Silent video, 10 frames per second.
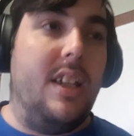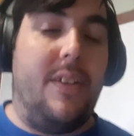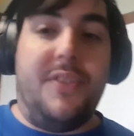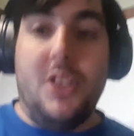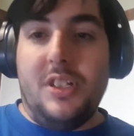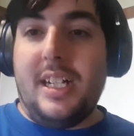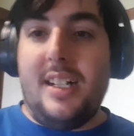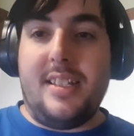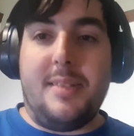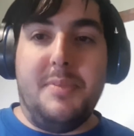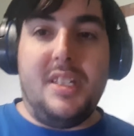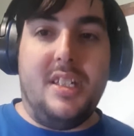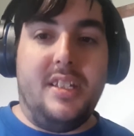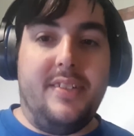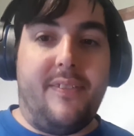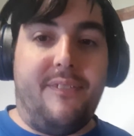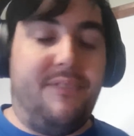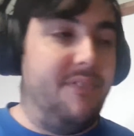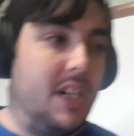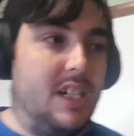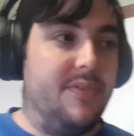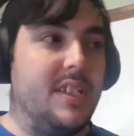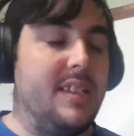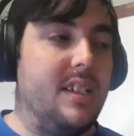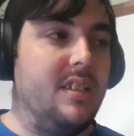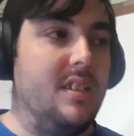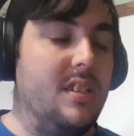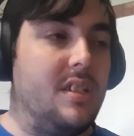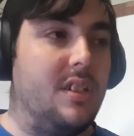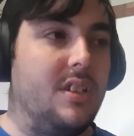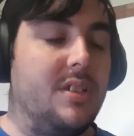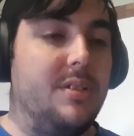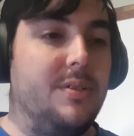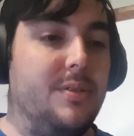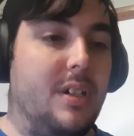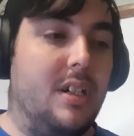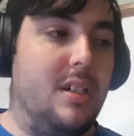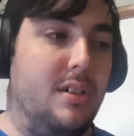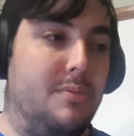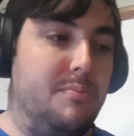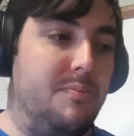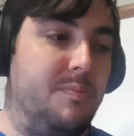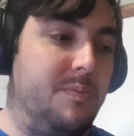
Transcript: If you'd asked me 5 to 10 years ago,